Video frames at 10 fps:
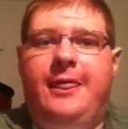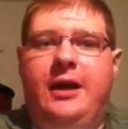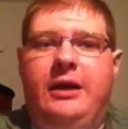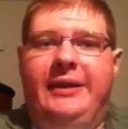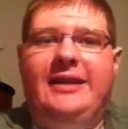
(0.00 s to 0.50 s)

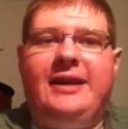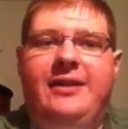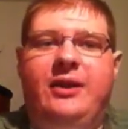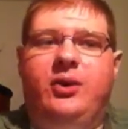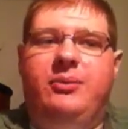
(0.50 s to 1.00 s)
That's, I
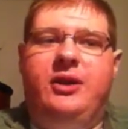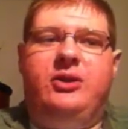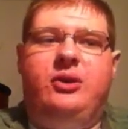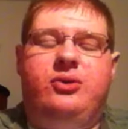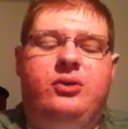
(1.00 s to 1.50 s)
think, one of the
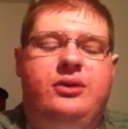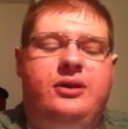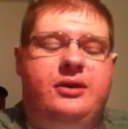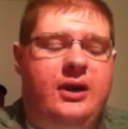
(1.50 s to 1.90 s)
biggest resources.